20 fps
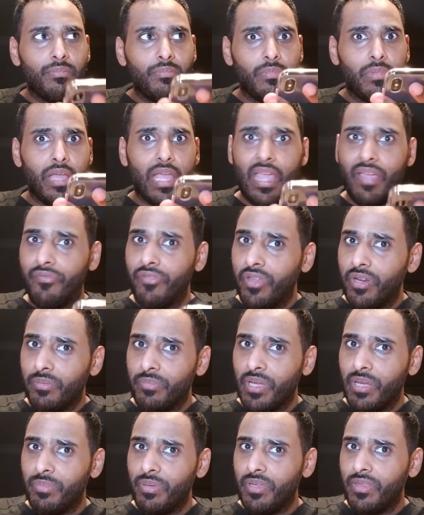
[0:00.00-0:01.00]
heavier
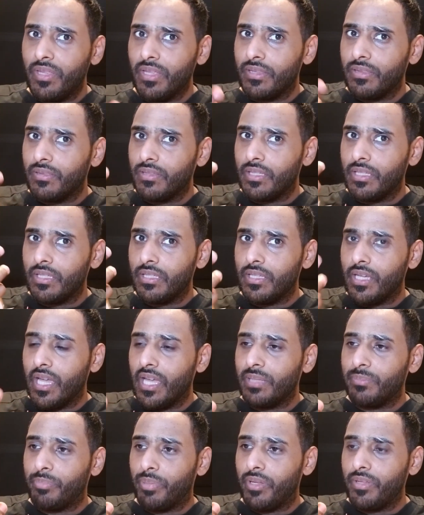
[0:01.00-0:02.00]
maybe than the
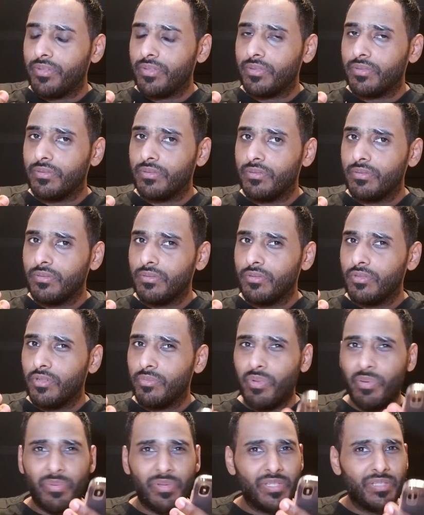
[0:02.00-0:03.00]
8 Plus, or
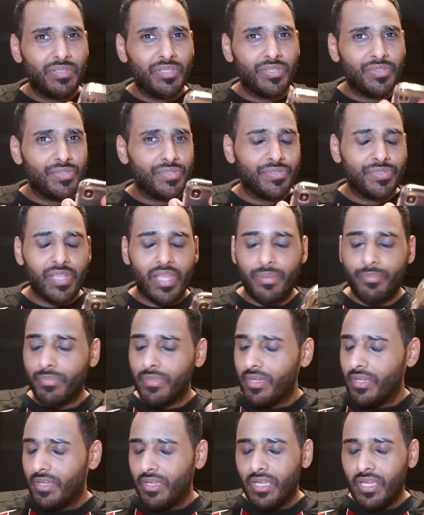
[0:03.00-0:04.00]
maybe just the same.
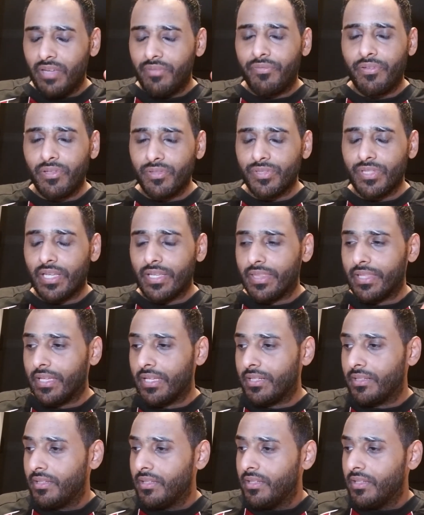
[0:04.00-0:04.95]
It feels like that.